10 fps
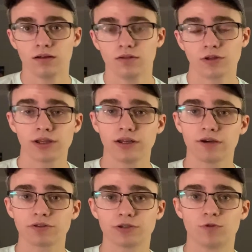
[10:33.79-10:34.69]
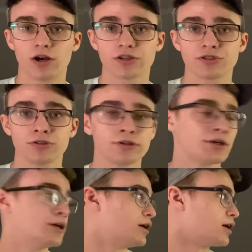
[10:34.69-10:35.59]
Looking now at their roster,
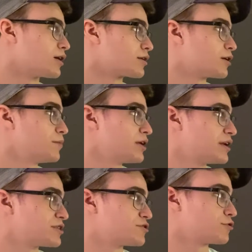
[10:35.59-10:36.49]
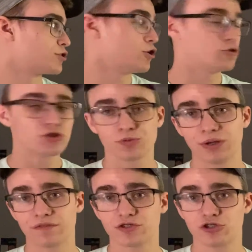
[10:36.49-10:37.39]
coming in as their coach, we
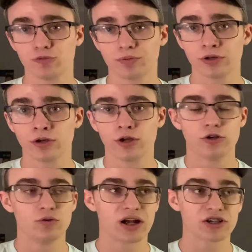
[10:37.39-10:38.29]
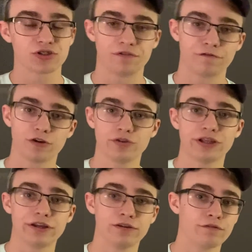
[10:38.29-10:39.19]
have Super, who actually filled
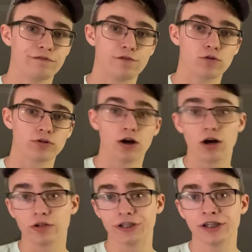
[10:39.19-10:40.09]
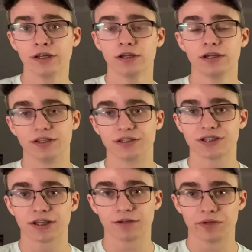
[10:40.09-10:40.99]
in for Ollie in the
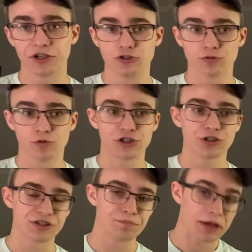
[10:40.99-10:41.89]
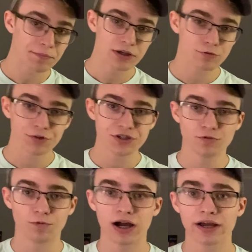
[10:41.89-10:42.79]
second major, which is maybe a reason
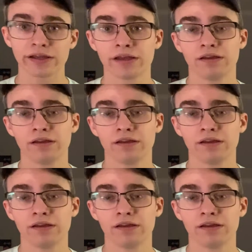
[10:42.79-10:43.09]
why